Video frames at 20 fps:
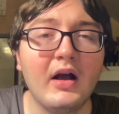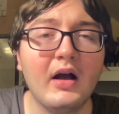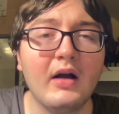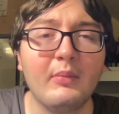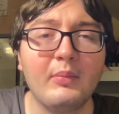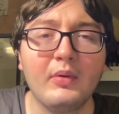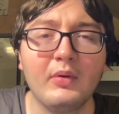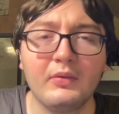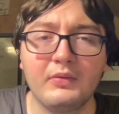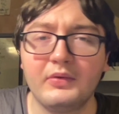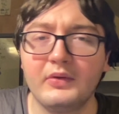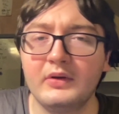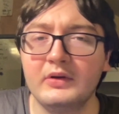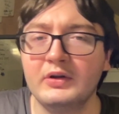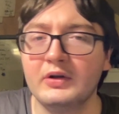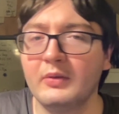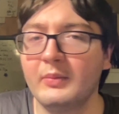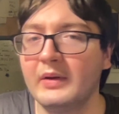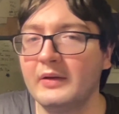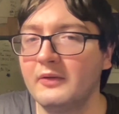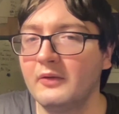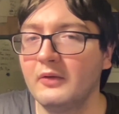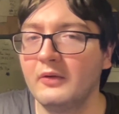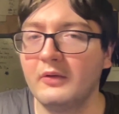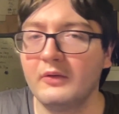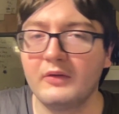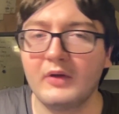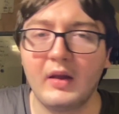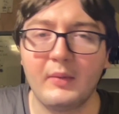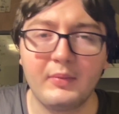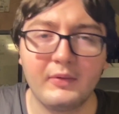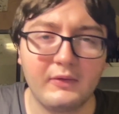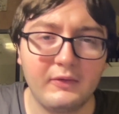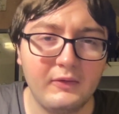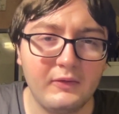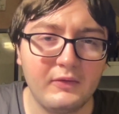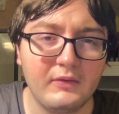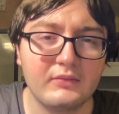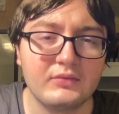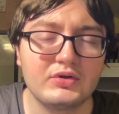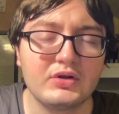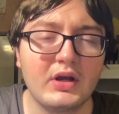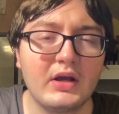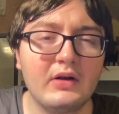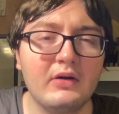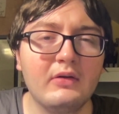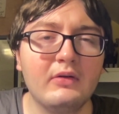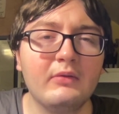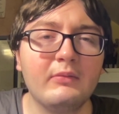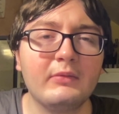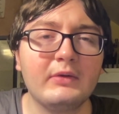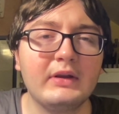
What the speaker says: both, my Toku Topics YouTube channel,